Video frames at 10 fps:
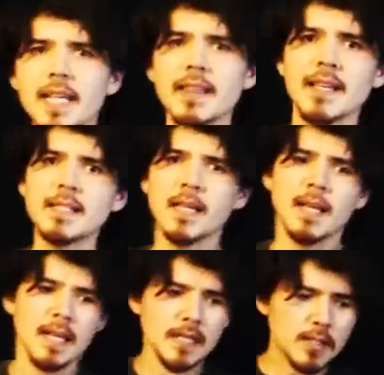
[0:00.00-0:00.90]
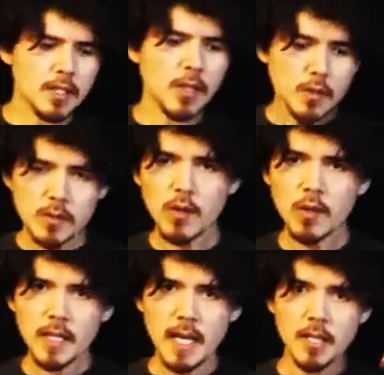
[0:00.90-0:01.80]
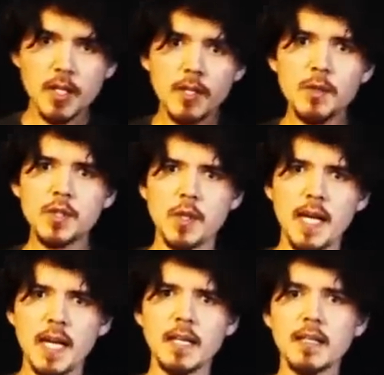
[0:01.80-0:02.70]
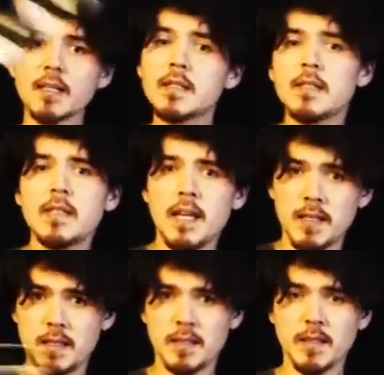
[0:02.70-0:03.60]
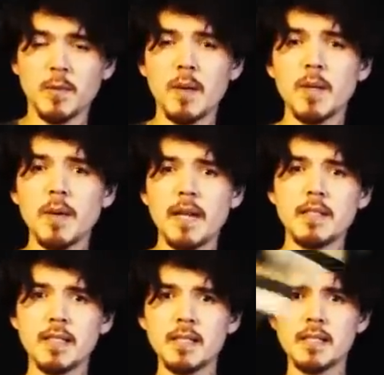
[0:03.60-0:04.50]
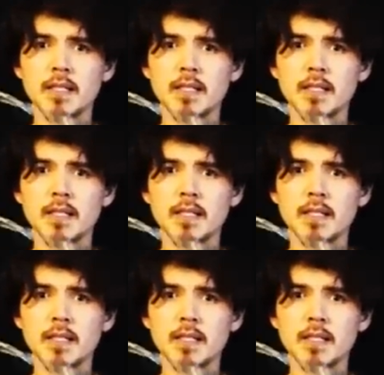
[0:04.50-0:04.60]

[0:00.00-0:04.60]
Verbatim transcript: get this is to go slowly and to use your hand and assist. And what I mean by assist